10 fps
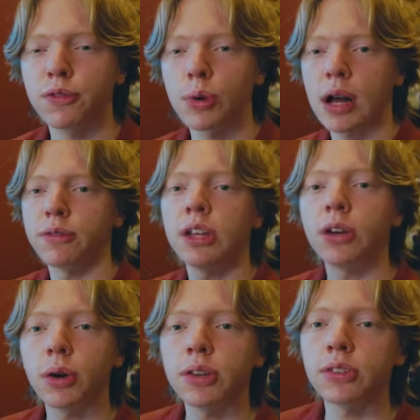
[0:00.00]
if you have
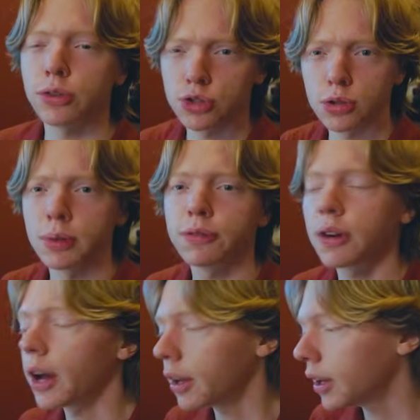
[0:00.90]
denoise, you should be
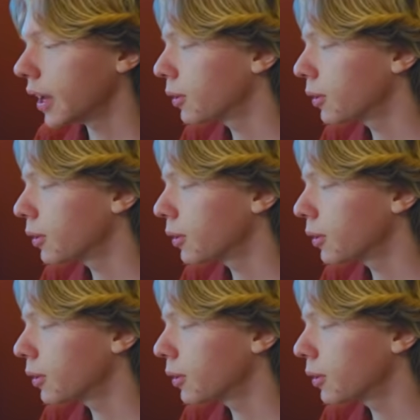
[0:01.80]
fine,